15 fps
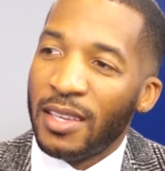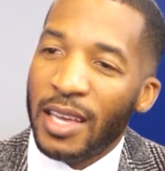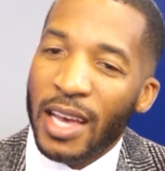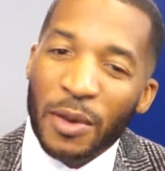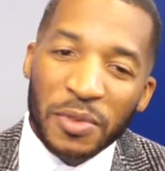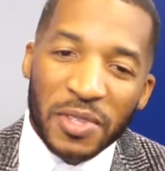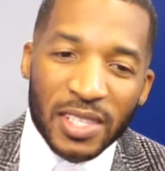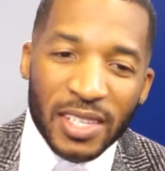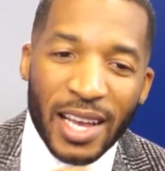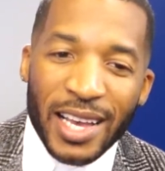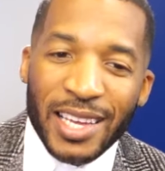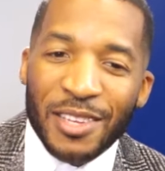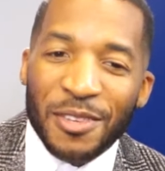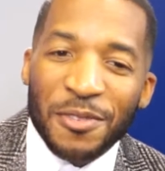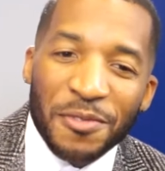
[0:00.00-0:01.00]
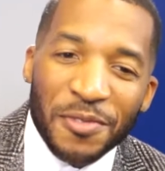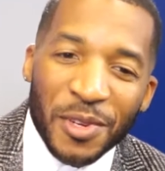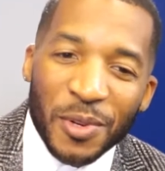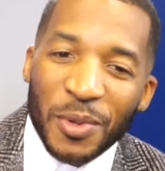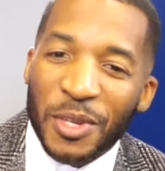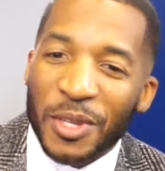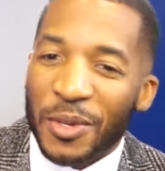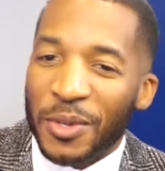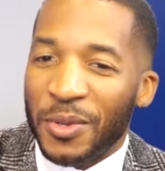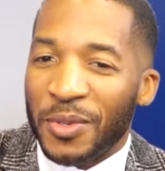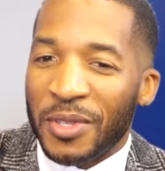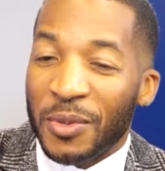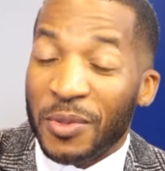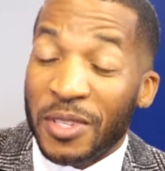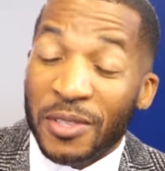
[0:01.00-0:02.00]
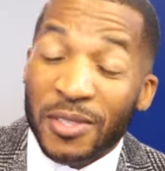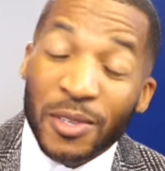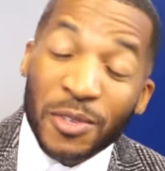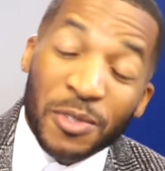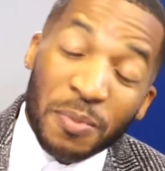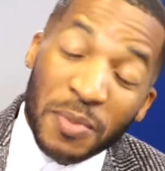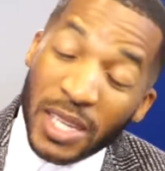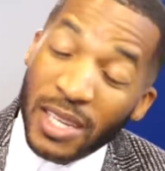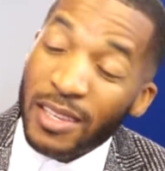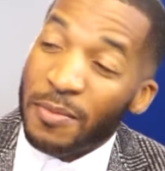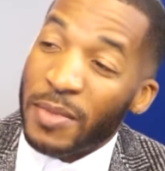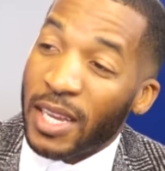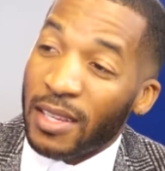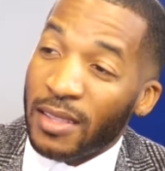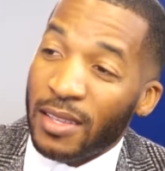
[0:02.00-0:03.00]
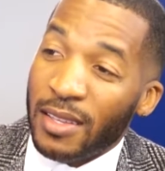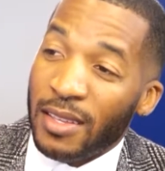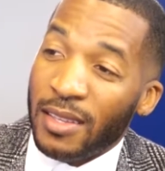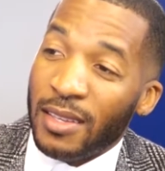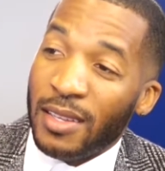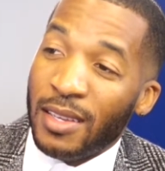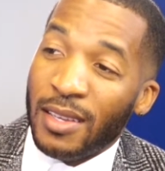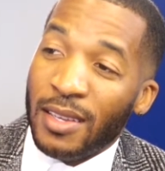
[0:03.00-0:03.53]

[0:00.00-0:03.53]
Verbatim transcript: Outside of, there were no, there was no social media back then.